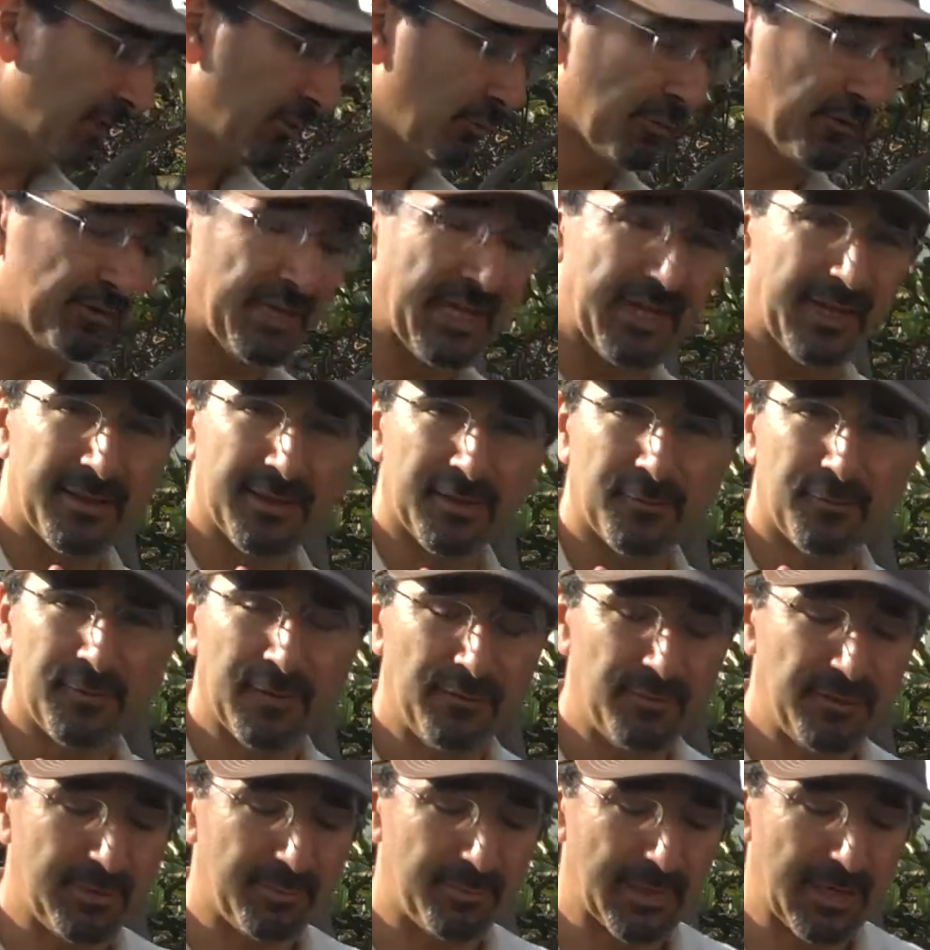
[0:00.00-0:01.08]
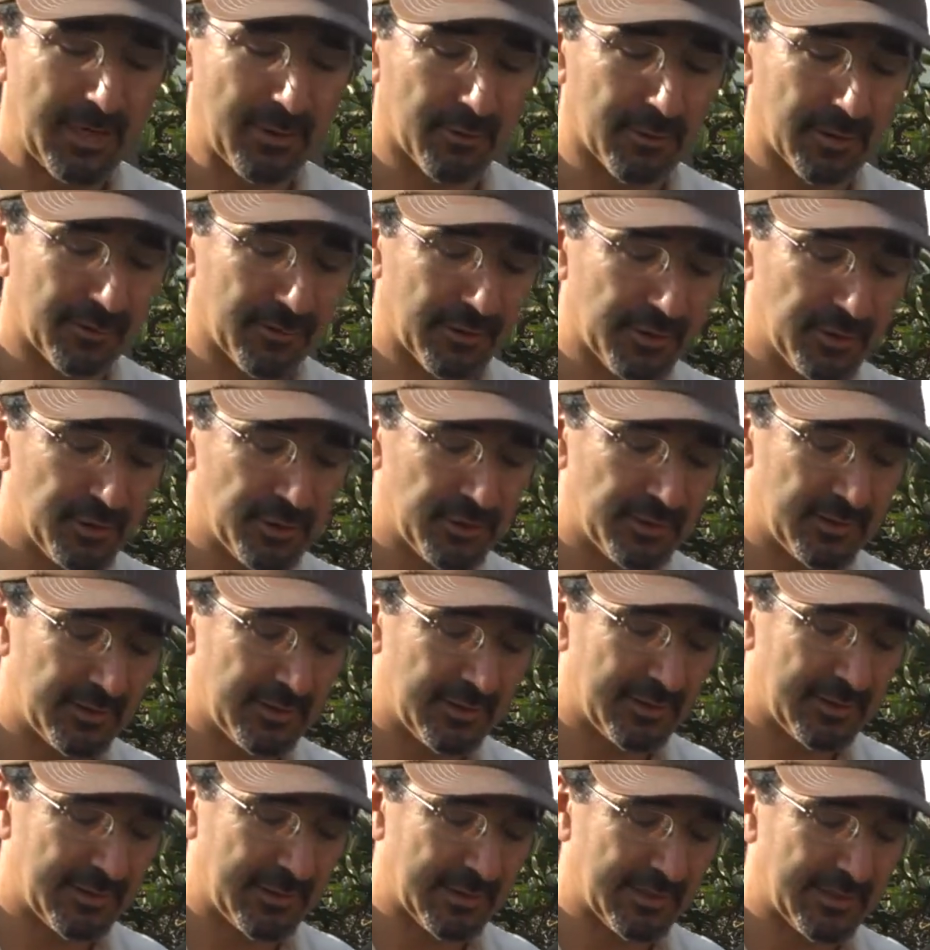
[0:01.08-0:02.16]
will take this 50 power image
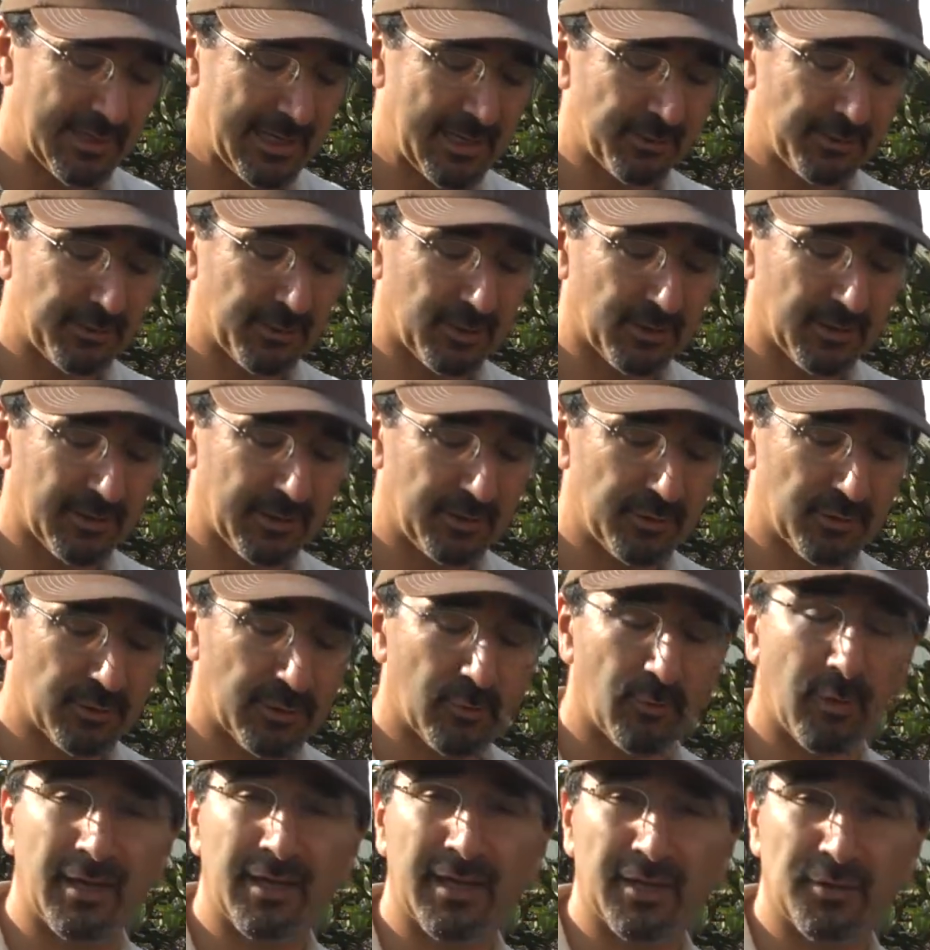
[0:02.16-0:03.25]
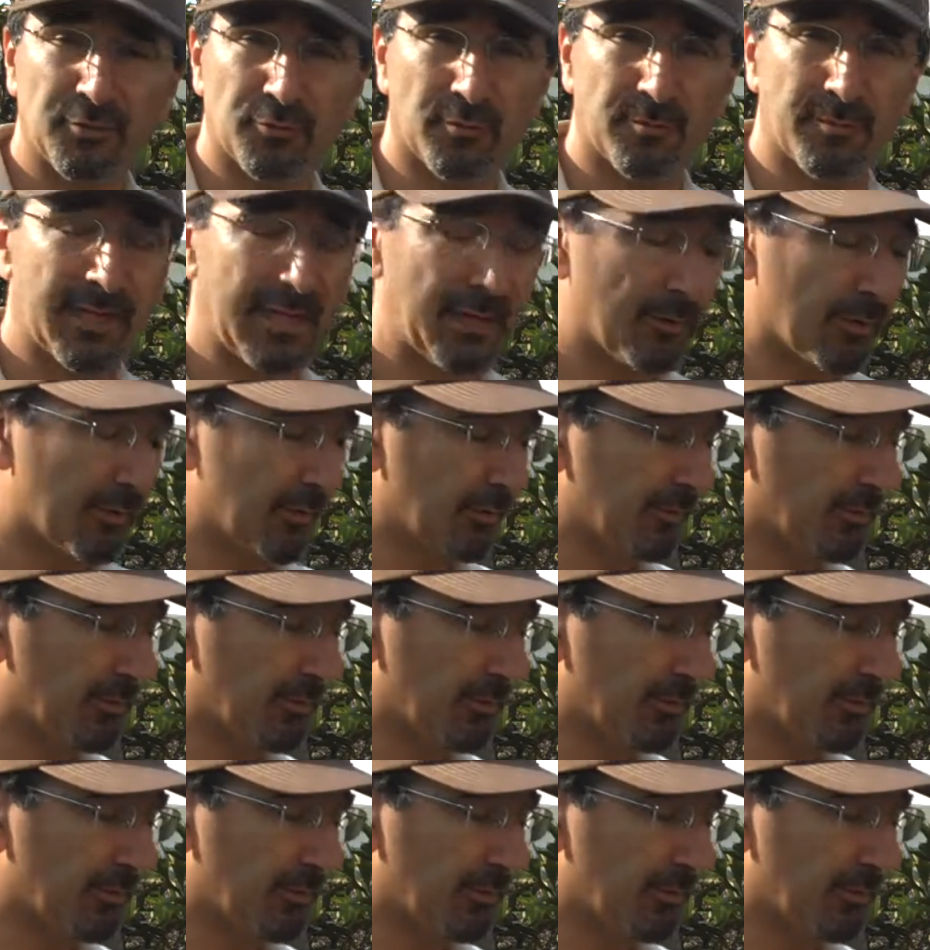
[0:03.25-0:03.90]
and now turn it into a 100 power.